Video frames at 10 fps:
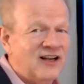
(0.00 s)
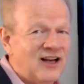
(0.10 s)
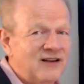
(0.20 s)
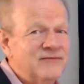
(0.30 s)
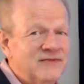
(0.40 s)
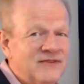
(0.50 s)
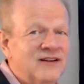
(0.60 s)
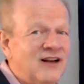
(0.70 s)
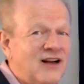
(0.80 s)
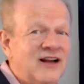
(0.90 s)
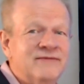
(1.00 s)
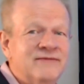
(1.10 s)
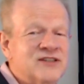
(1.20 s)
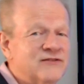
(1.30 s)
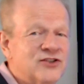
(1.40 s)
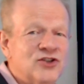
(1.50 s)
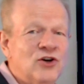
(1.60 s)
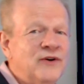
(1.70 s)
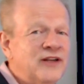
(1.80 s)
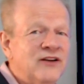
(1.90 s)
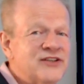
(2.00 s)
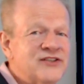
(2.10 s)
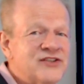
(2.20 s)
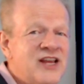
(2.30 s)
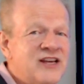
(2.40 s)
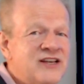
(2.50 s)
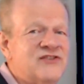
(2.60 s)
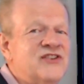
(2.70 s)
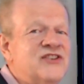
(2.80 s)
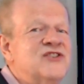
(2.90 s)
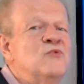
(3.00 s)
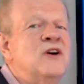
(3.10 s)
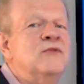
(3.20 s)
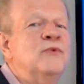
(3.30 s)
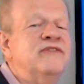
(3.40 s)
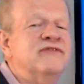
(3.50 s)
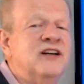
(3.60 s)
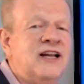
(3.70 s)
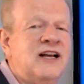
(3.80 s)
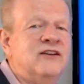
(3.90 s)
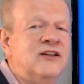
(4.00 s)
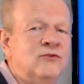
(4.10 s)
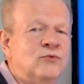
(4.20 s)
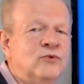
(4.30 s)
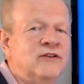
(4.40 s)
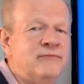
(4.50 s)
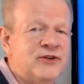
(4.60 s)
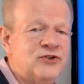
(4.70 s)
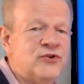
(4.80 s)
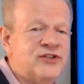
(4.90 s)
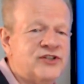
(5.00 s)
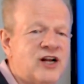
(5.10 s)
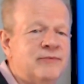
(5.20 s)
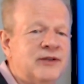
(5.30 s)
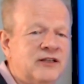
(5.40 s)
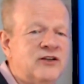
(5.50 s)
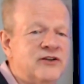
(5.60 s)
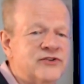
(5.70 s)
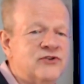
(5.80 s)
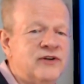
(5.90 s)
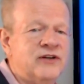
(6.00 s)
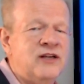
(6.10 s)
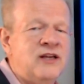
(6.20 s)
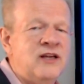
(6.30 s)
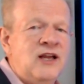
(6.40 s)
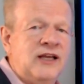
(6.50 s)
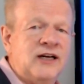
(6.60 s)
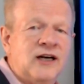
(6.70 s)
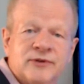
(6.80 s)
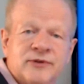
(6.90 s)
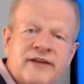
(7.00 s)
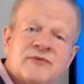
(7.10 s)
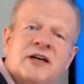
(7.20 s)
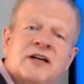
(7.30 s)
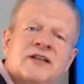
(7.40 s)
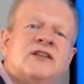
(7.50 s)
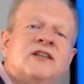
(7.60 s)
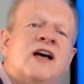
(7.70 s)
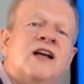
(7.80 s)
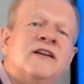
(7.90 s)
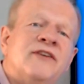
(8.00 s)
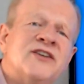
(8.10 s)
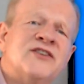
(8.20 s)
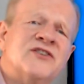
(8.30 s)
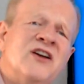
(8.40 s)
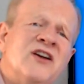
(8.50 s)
I'm showing all these things. This is what we find out in the world of mystery shopping and call scoring. And I believe it's because a lot of us